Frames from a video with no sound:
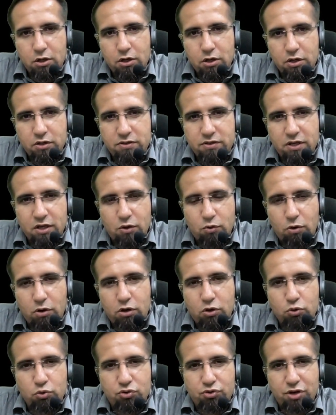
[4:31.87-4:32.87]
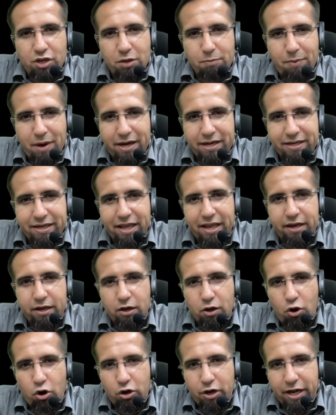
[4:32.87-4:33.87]
is equal to 3/10,
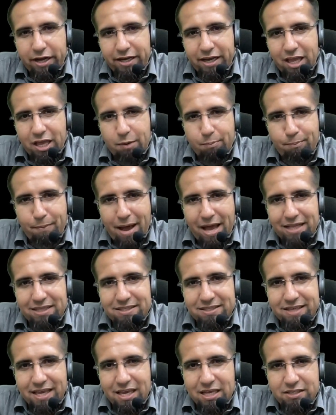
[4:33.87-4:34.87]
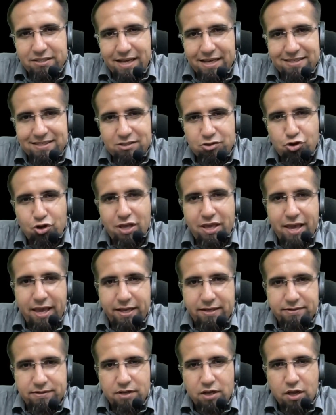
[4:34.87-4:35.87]
or I take man's age as
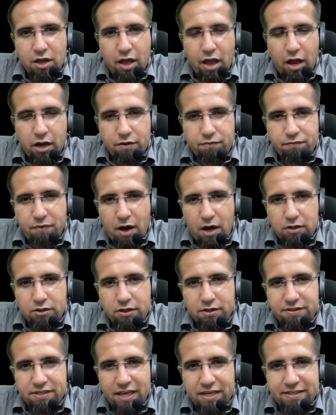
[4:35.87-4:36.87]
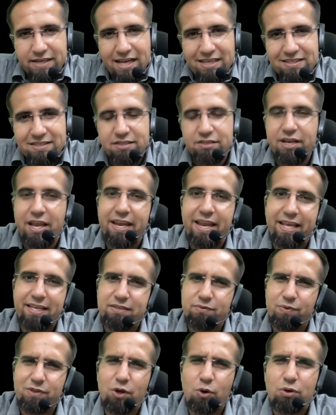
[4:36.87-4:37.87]
3x and father's age as 10x
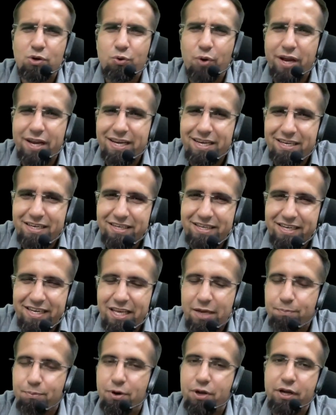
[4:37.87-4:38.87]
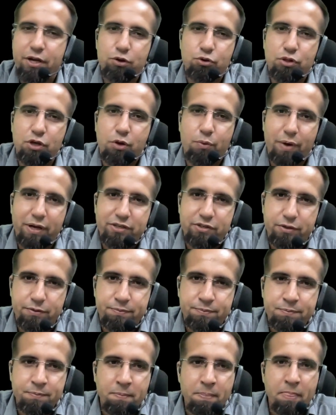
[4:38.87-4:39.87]
without going deeper into the question.
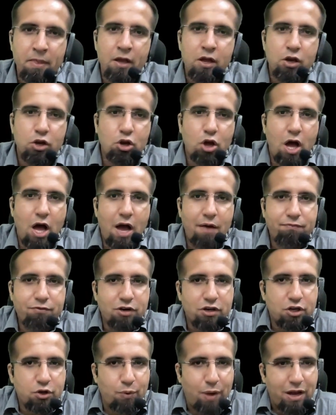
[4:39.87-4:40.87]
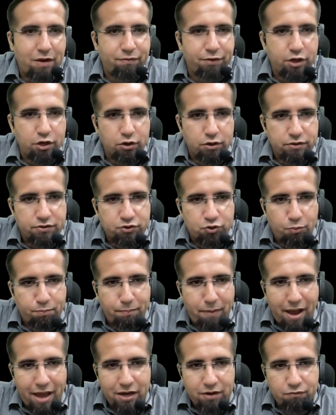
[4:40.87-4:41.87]
Now after 12 years, so
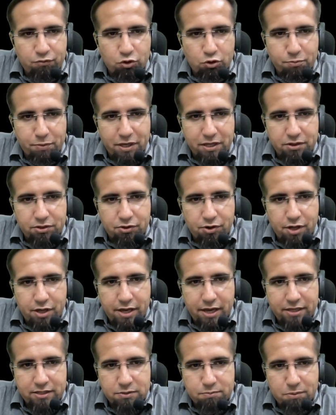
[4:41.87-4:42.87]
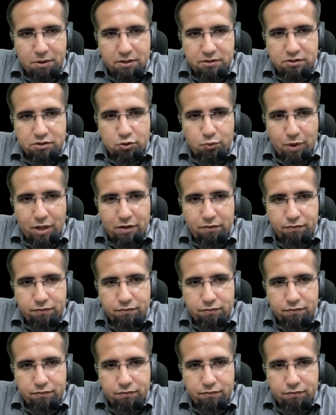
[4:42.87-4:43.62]
man would be 3x plus 12